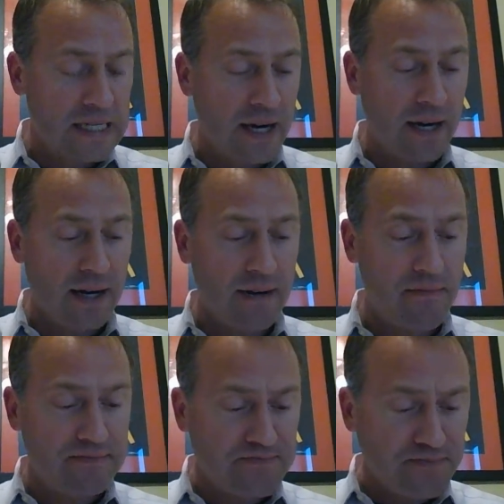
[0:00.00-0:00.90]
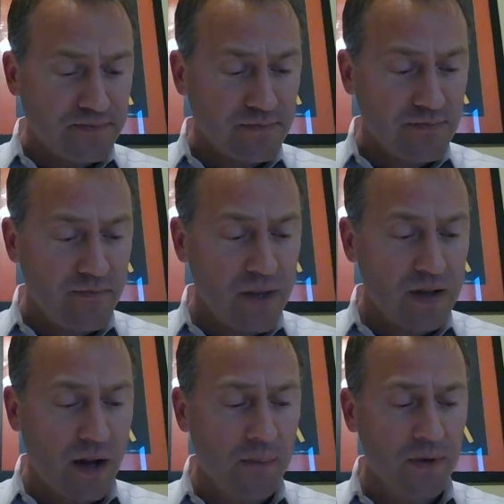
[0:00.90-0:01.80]
A
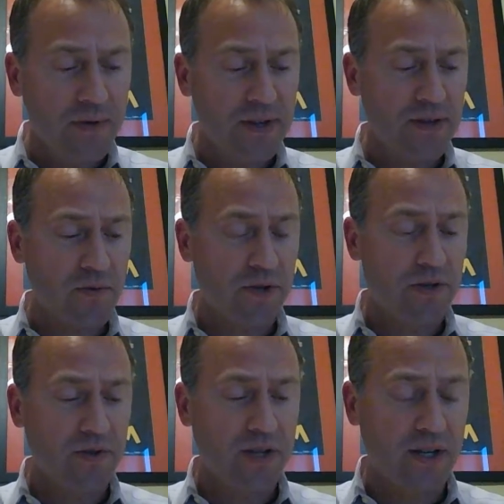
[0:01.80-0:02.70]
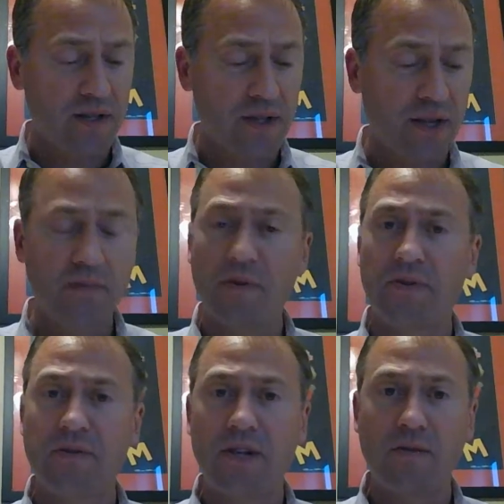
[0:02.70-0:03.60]
couple of things that were interesting is in Table
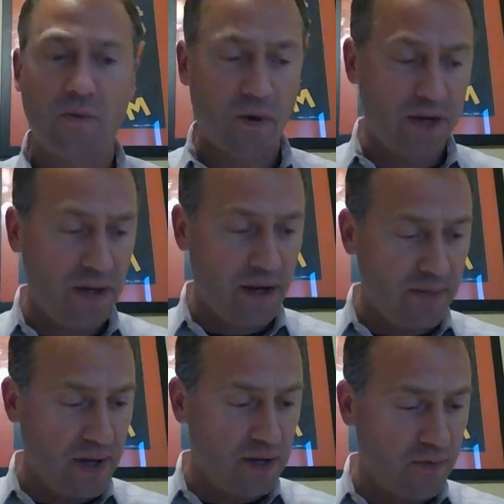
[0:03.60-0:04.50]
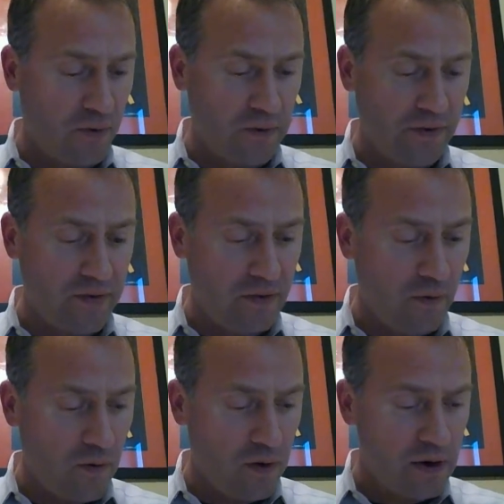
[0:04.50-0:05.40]
13.1 on page
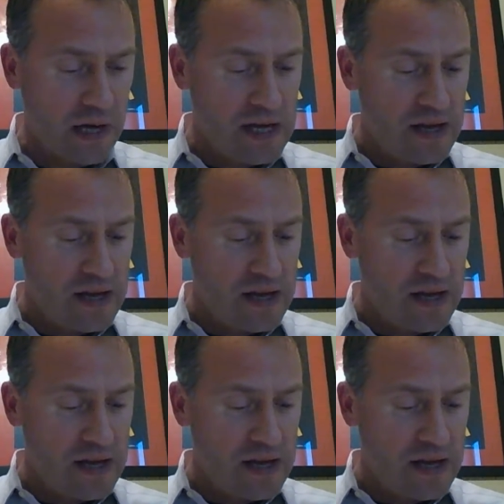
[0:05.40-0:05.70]
454,